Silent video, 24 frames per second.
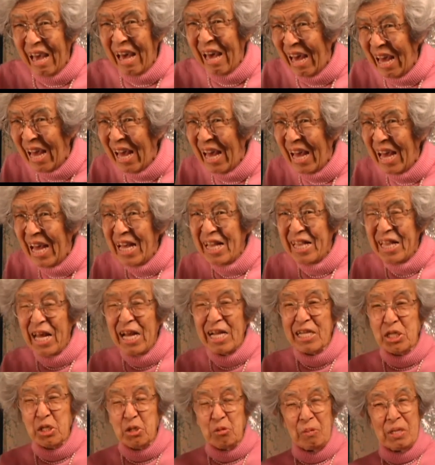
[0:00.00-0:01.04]
That to
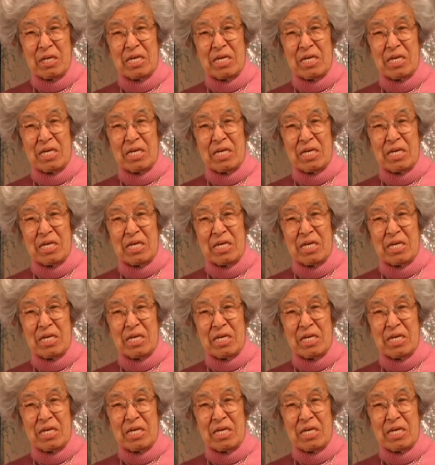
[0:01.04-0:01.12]
me